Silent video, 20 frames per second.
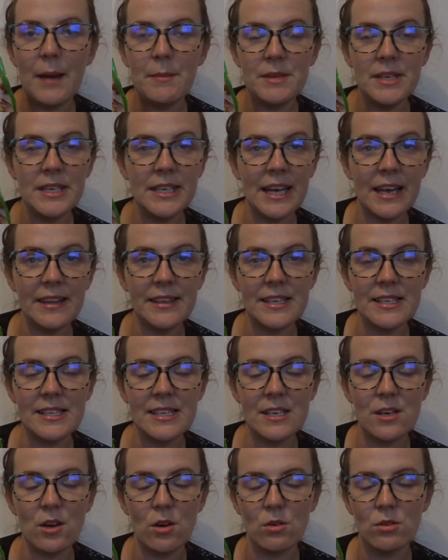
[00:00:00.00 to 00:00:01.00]
You can get these
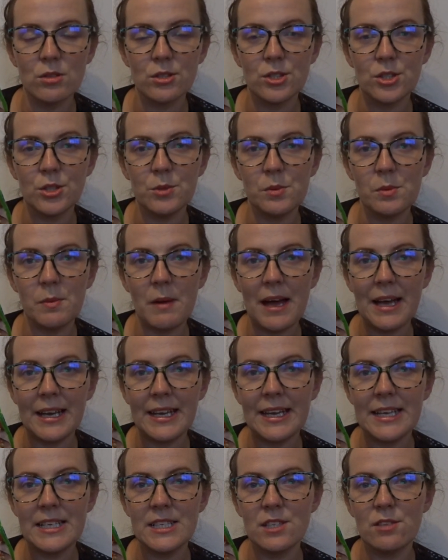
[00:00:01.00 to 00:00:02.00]
in all
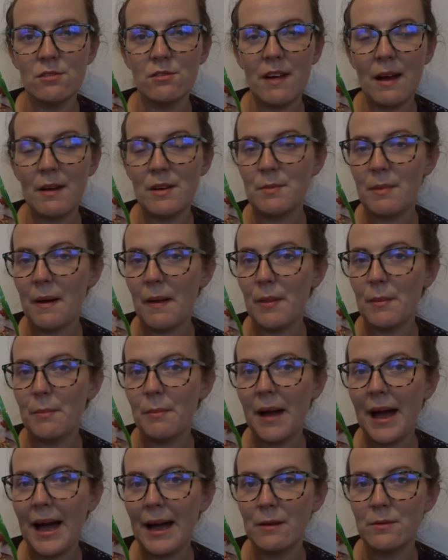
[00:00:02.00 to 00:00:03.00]
supermarkets. They're around about the
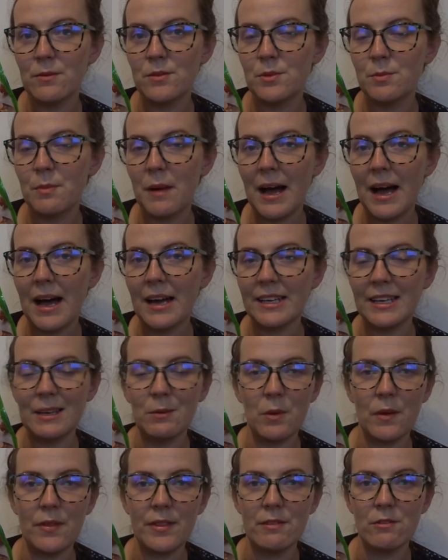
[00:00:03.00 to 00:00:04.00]
pound mark
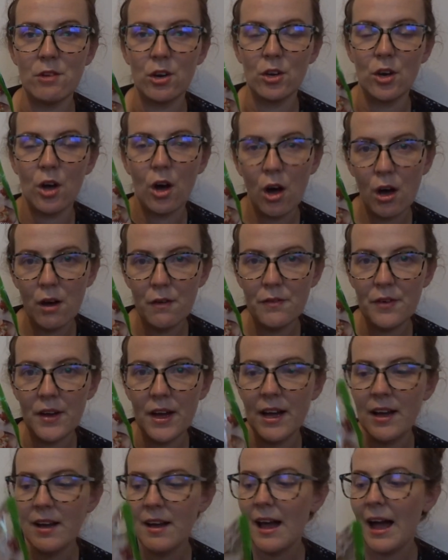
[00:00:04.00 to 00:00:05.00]
when they're on
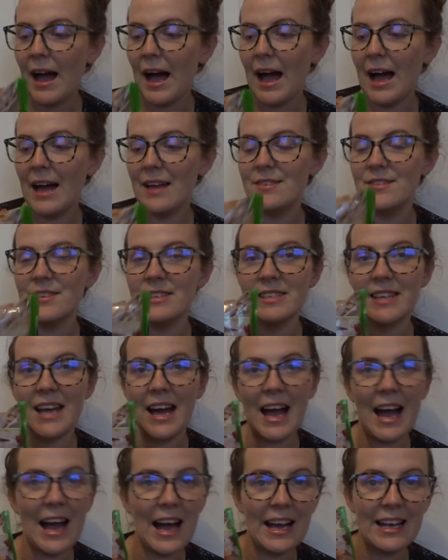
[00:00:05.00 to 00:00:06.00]
offer. And
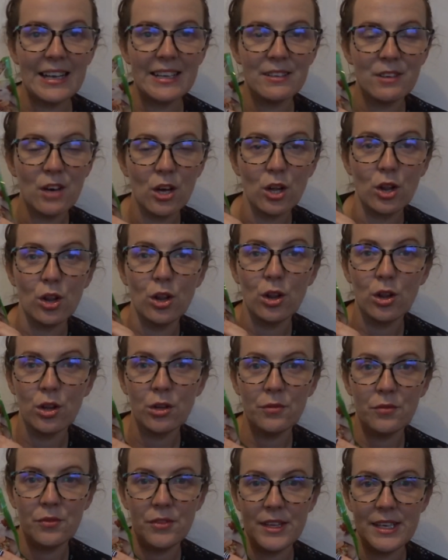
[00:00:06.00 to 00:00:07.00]
yeah, I
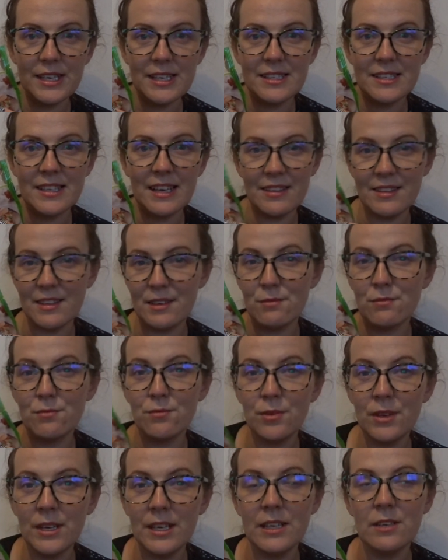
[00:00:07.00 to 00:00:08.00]
love these. They're
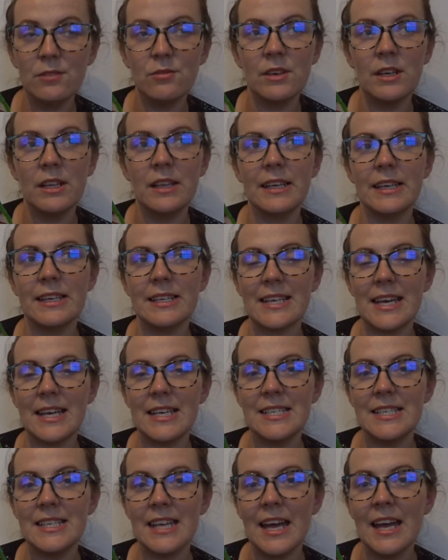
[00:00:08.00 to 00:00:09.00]
really, really
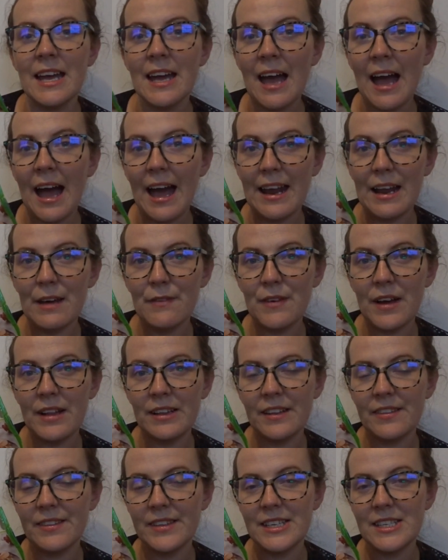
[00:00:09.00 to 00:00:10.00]
tasty. And I
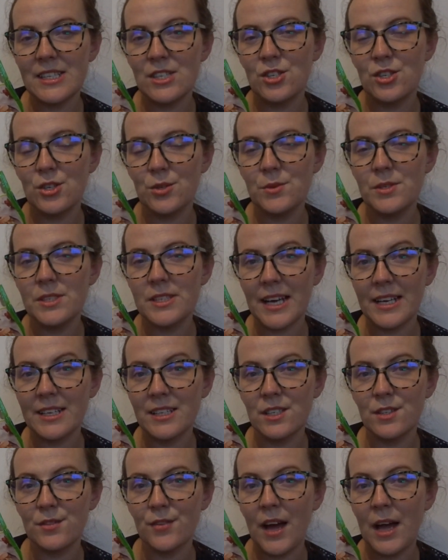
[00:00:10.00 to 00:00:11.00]
found that these do
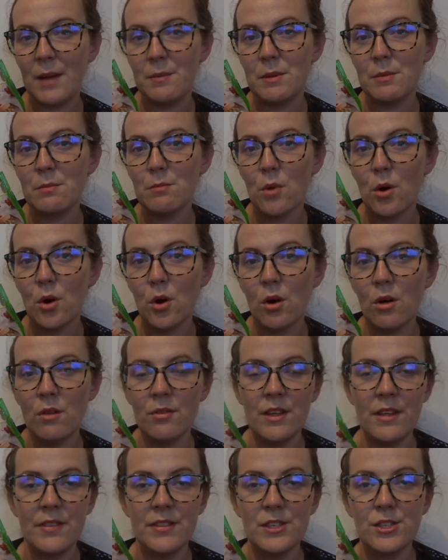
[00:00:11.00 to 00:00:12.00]
satisfy me more
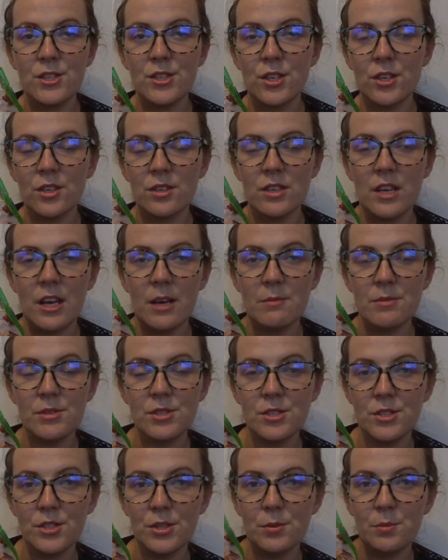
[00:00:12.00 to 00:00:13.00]
than the
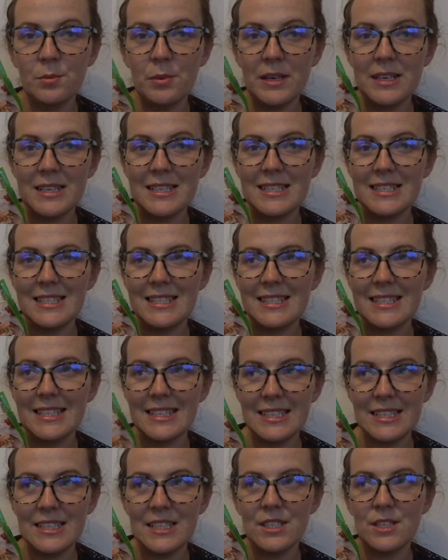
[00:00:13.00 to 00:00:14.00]
super
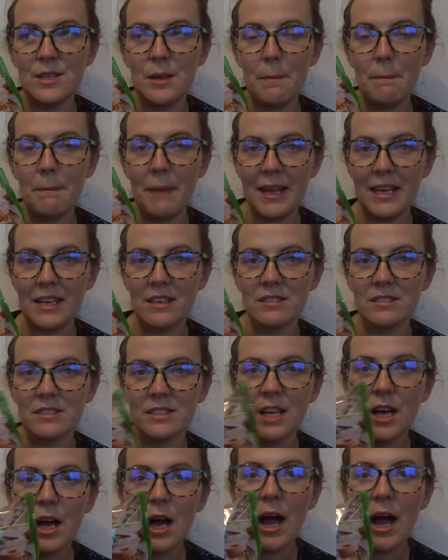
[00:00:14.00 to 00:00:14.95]
seeded bagels.